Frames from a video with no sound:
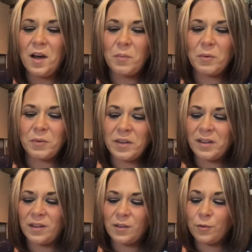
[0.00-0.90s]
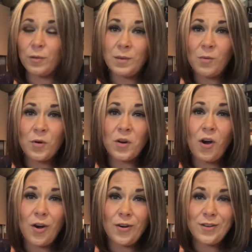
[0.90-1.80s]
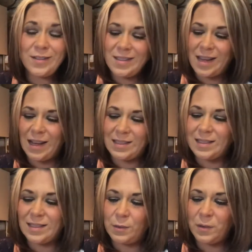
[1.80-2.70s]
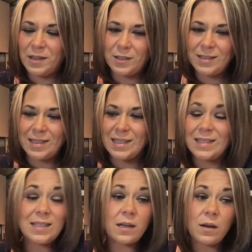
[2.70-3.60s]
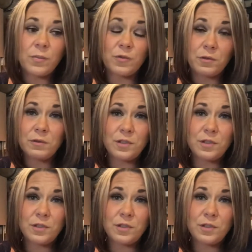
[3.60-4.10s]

But we're going to get three more cards and see what else needs to come through,